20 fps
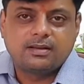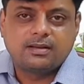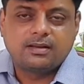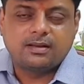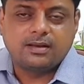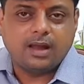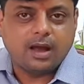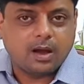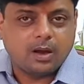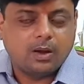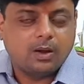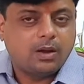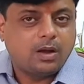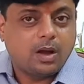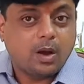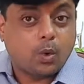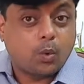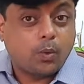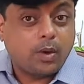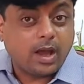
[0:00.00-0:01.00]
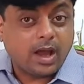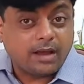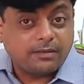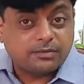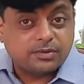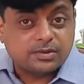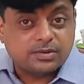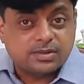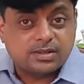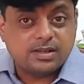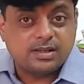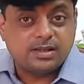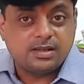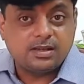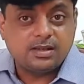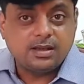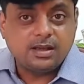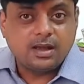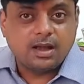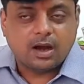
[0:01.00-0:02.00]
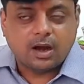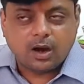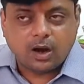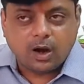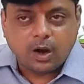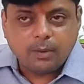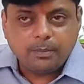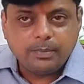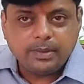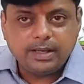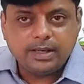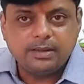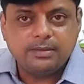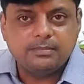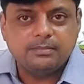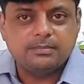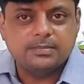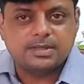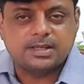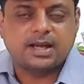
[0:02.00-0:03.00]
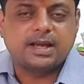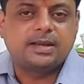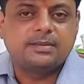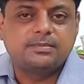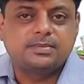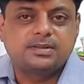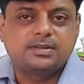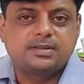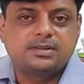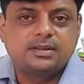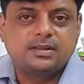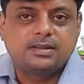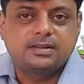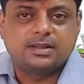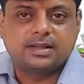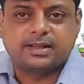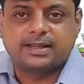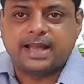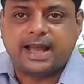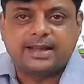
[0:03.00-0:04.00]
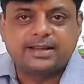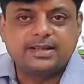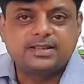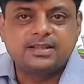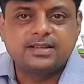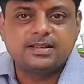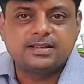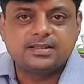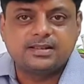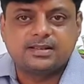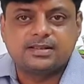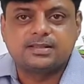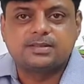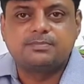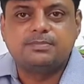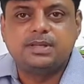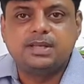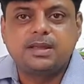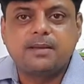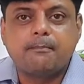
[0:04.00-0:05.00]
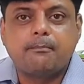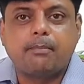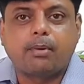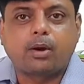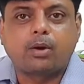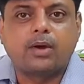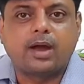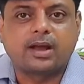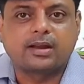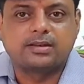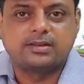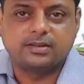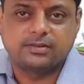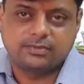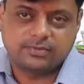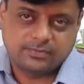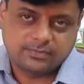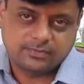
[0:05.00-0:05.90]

Now, we have to see how many times the candidate is being proactive.